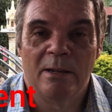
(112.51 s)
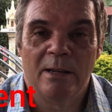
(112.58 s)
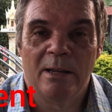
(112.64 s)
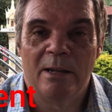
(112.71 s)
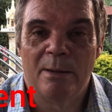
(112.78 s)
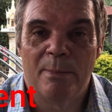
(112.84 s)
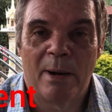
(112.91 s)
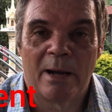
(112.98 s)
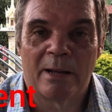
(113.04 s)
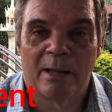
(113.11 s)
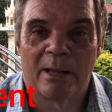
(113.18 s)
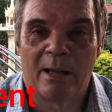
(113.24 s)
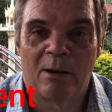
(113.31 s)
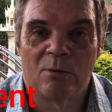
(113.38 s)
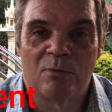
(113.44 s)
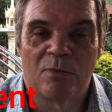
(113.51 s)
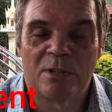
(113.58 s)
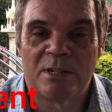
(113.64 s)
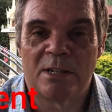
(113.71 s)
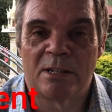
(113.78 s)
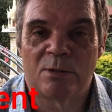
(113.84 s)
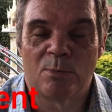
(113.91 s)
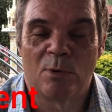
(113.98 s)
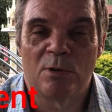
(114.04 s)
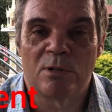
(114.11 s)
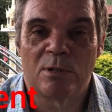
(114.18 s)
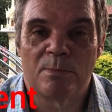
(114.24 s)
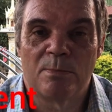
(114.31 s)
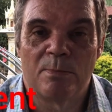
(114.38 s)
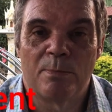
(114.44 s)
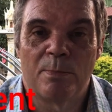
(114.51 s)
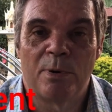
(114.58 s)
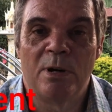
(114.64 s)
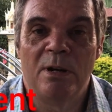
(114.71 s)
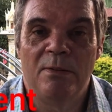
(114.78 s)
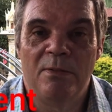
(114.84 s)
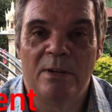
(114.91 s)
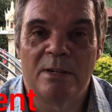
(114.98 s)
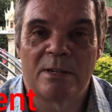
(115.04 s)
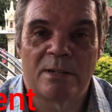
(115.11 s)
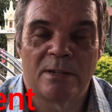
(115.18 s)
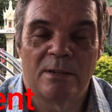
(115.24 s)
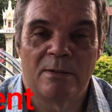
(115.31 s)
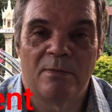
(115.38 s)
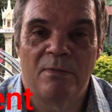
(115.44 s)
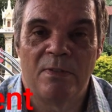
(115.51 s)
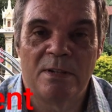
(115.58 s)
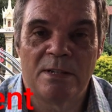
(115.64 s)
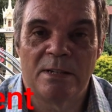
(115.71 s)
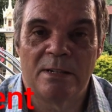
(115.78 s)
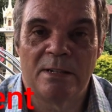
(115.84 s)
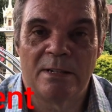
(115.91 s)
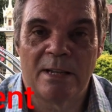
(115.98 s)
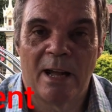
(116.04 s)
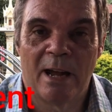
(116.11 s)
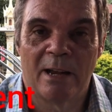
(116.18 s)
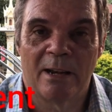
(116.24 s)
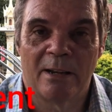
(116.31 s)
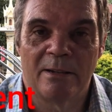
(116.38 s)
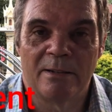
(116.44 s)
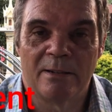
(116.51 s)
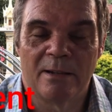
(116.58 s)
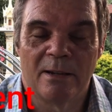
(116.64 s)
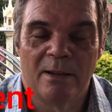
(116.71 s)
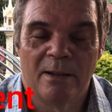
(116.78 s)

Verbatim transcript: in the bank account for 6 months previous to visiting Thailand.